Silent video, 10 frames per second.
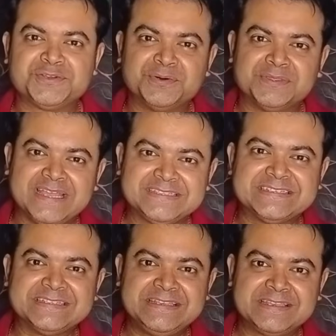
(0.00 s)
so that's
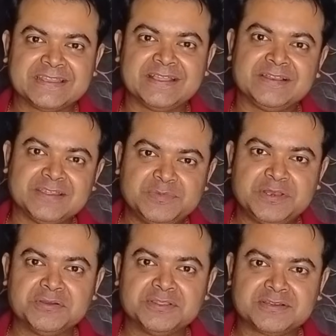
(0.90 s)
it. Let me
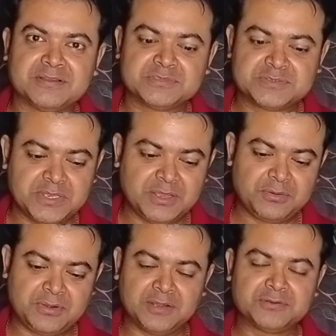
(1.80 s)
know in the comments
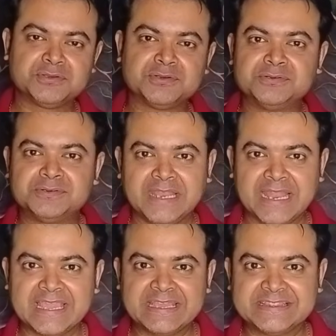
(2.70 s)
below how do you
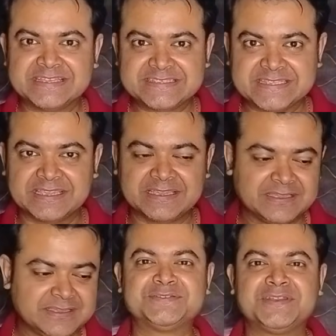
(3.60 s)
like this
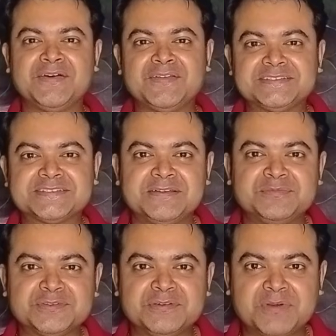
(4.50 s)
thing. So now let's
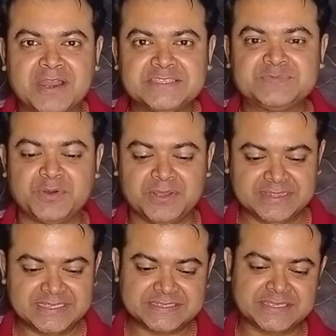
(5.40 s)
come to the price
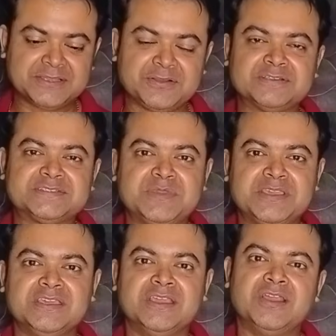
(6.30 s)
point. This thing cost
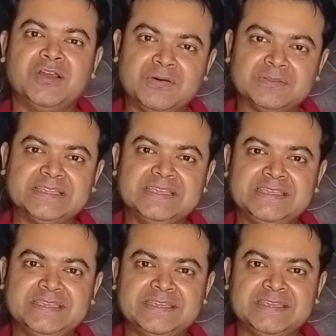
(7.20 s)
me only